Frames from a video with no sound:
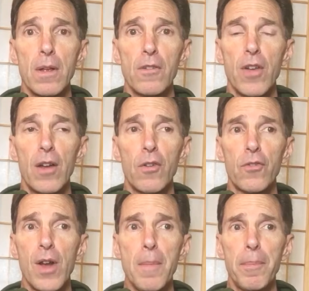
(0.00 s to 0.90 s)
Donald
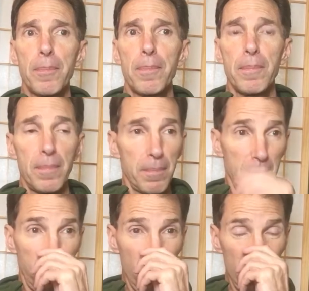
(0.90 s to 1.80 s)
Trump
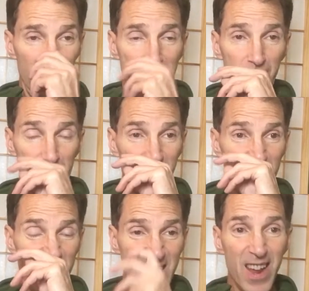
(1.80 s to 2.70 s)
before the election and
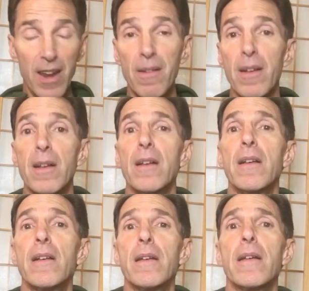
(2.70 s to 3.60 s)
said, hey,
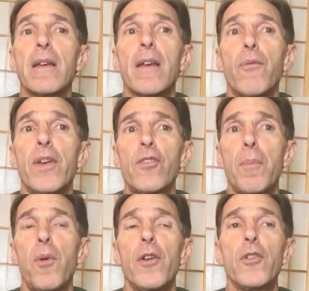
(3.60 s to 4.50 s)
if we
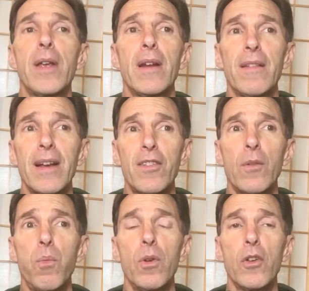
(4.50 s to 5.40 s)
support you get
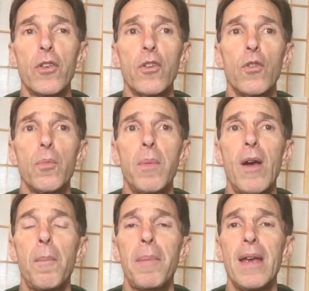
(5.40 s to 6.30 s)
elected, will you
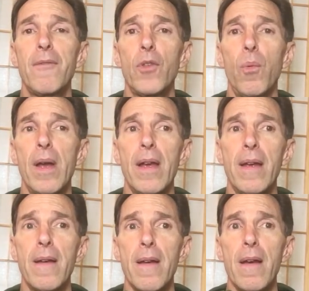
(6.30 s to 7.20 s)
help pave the
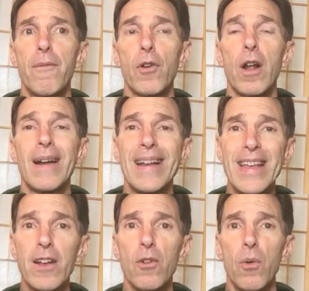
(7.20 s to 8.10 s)
way for a
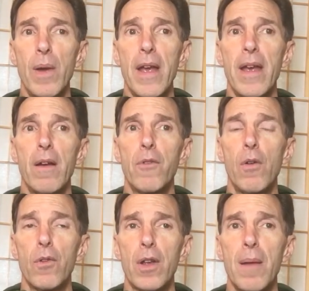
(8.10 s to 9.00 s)
legal way of
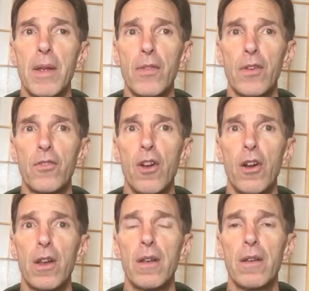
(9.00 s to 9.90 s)
overcoming this
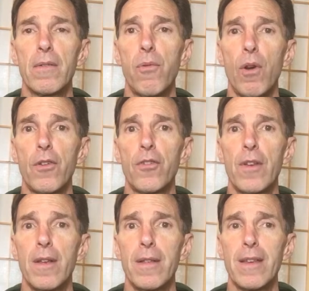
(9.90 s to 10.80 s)
dark force,
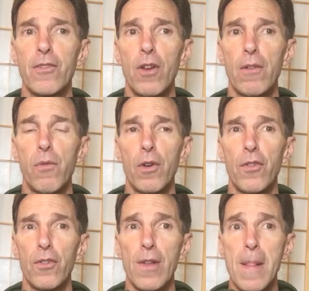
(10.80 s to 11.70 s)
these dark
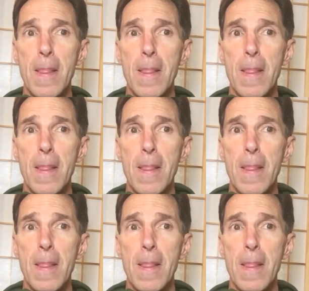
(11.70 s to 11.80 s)
forces?